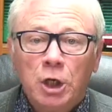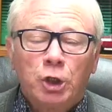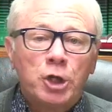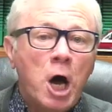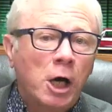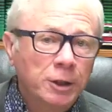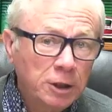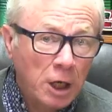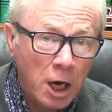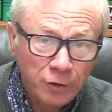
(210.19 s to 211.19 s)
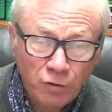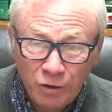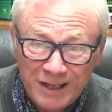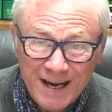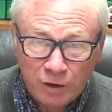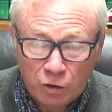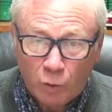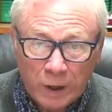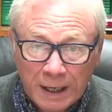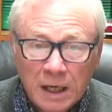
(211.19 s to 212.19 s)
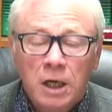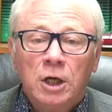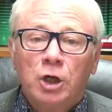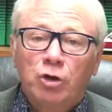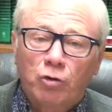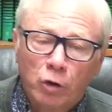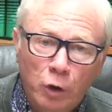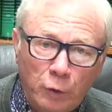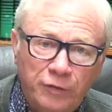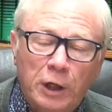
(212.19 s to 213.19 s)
non contradicting truth.